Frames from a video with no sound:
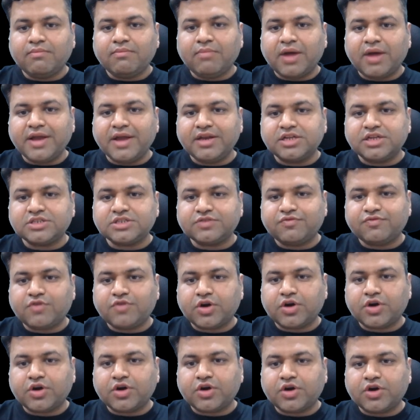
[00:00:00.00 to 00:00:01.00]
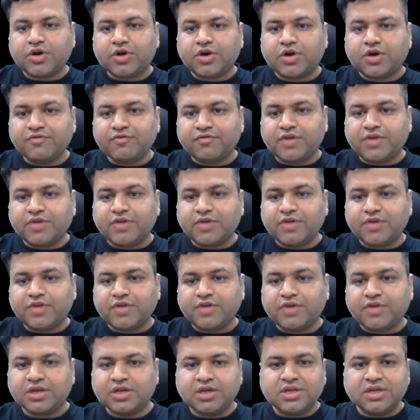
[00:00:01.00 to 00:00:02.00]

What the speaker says: minus 40 1 over.